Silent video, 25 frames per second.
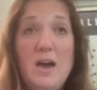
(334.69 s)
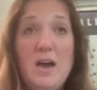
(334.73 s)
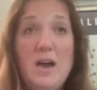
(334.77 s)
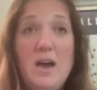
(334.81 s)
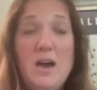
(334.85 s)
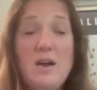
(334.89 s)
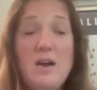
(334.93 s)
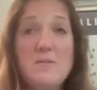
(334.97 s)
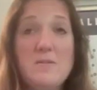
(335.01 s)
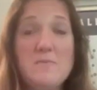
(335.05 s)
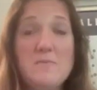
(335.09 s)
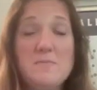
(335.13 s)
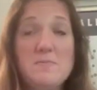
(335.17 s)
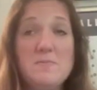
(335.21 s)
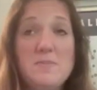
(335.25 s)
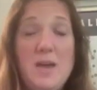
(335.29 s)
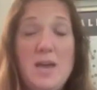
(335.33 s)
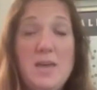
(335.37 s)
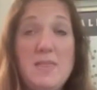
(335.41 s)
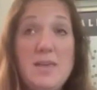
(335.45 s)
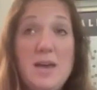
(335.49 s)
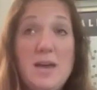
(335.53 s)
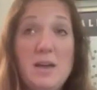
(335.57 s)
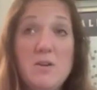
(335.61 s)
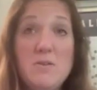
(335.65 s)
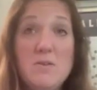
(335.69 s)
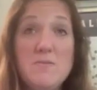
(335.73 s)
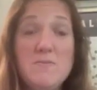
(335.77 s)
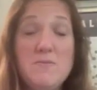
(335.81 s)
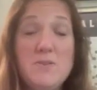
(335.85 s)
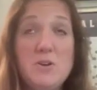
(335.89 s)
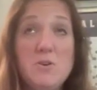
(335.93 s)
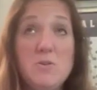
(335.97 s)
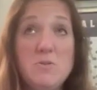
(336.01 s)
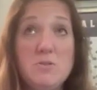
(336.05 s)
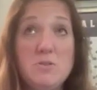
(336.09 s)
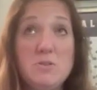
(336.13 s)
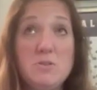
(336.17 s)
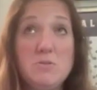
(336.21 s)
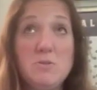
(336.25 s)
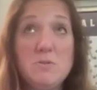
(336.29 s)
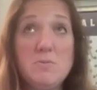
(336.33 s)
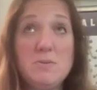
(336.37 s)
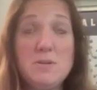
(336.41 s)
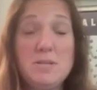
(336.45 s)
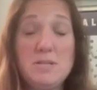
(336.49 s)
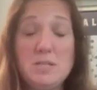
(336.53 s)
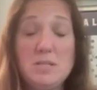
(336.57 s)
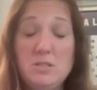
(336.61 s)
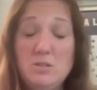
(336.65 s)
And that even goes
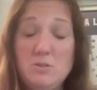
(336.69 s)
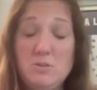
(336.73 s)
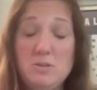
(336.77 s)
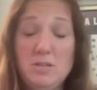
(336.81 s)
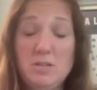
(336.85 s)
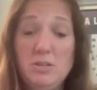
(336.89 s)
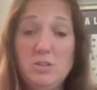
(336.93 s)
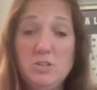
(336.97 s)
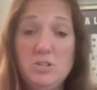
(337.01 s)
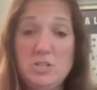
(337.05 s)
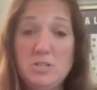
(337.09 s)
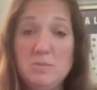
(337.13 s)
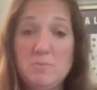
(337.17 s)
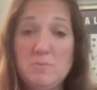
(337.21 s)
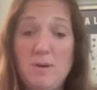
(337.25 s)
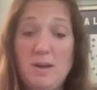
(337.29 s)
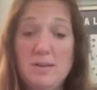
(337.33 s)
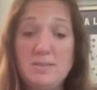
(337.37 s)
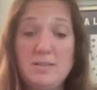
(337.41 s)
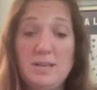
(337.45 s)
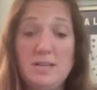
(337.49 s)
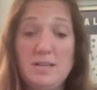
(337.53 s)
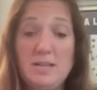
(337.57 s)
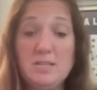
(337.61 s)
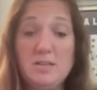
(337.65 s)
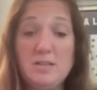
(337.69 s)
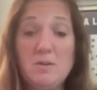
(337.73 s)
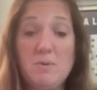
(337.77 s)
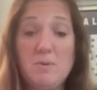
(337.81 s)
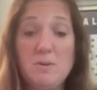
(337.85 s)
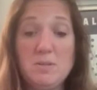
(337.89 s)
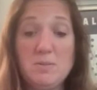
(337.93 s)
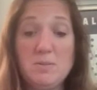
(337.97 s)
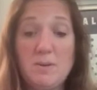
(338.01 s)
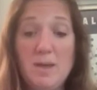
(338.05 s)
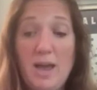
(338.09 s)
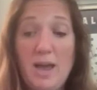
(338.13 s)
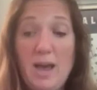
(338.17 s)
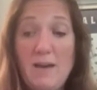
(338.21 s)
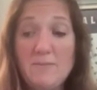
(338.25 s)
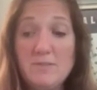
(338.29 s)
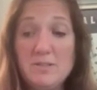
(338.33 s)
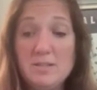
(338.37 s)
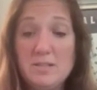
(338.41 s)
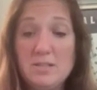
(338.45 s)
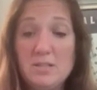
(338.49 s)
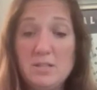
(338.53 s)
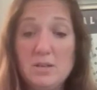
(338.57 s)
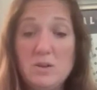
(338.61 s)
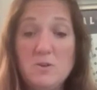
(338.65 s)
through into the due diligence process. Once we have
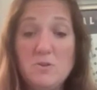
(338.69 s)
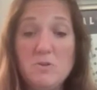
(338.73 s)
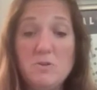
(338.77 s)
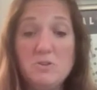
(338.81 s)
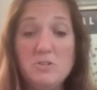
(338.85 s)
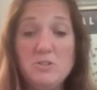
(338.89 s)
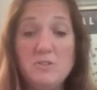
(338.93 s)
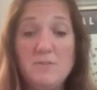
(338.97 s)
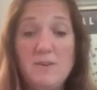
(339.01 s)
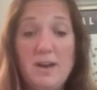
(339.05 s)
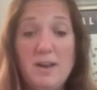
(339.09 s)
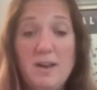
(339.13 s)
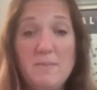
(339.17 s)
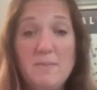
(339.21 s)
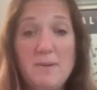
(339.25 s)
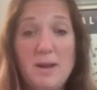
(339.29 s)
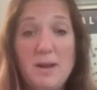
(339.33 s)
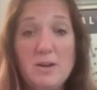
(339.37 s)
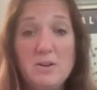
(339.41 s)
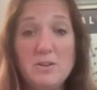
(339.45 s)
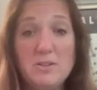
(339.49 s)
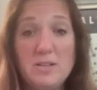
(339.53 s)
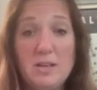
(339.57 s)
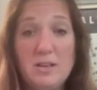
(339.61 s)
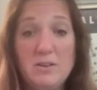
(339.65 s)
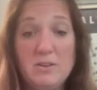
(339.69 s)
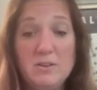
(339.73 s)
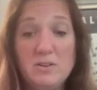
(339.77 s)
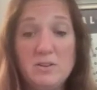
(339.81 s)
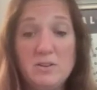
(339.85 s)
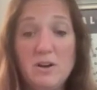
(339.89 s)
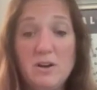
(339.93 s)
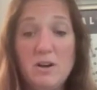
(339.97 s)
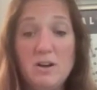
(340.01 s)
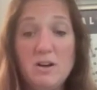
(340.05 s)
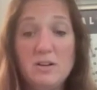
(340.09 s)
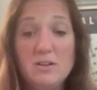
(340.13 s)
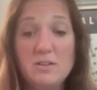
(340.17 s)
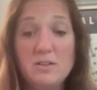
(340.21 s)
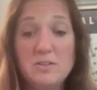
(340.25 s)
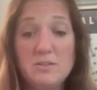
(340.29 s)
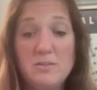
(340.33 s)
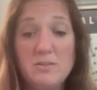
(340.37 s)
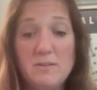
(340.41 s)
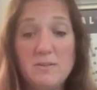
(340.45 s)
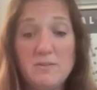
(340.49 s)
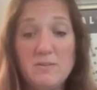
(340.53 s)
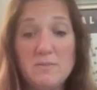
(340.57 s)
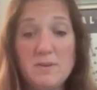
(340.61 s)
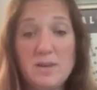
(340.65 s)
disclosed, you've had a buyer seller call,
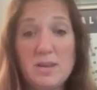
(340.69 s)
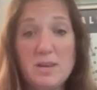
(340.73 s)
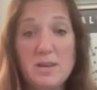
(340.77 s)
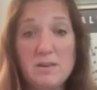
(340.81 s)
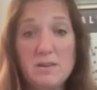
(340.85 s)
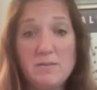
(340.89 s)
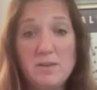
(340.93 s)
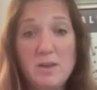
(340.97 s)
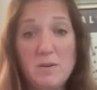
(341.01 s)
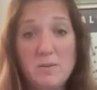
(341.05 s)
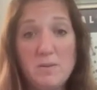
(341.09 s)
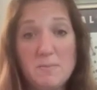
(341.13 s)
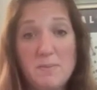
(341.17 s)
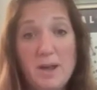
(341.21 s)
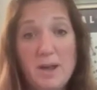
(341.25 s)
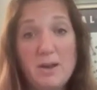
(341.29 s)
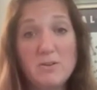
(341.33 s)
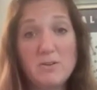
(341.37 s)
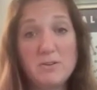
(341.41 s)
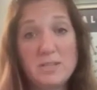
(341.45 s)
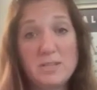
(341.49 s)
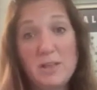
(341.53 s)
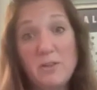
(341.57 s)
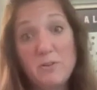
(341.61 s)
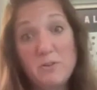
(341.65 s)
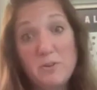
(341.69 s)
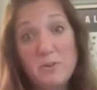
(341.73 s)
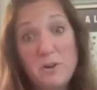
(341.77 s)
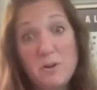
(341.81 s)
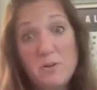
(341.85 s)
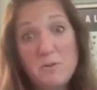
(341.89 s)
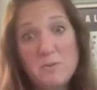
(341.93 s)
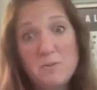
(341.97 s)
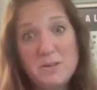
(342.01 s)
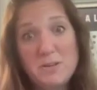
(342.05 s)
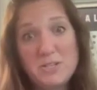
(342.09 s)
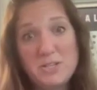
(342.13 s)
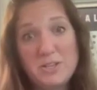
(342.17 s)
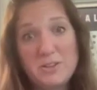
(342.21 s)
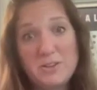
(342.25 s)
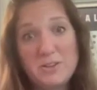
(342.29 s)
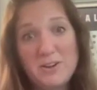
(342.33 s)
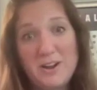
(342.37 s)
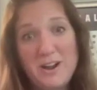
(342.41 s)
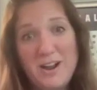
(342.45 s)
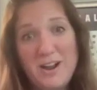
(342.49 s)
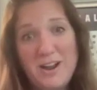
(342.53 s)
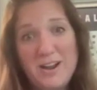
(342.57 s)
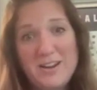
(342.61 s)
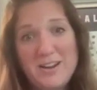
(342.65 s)
so everybody, the buyer and seller know who each other
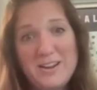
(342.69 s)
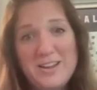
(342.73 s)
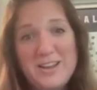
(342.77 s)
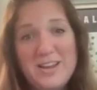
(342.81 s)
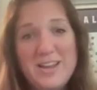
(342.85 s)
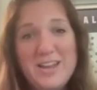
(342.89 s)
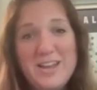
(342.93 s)
are.